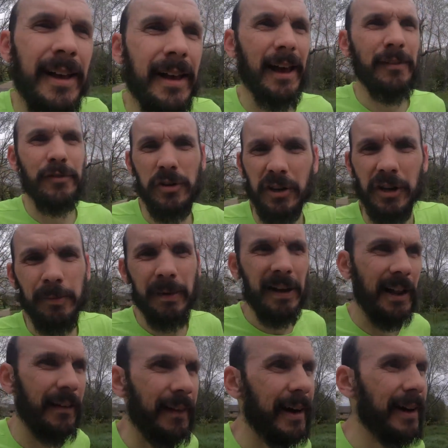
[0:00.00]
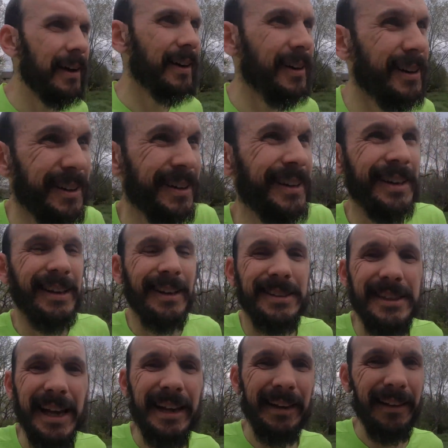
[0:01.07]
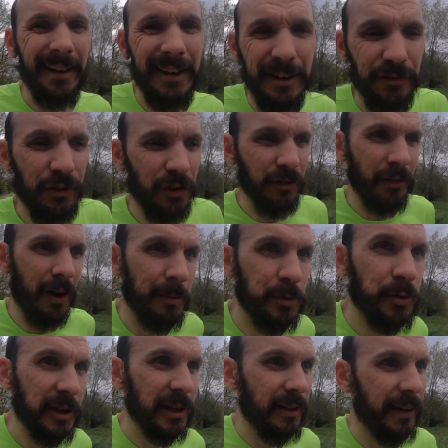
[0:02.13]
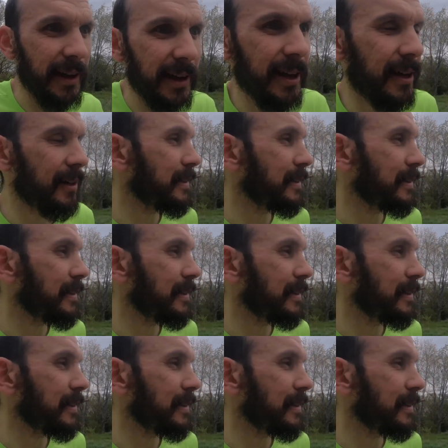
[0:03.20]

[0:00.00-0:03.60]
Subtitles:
everyone could be like that? Sadly, they're kind of few and far between, aren't they?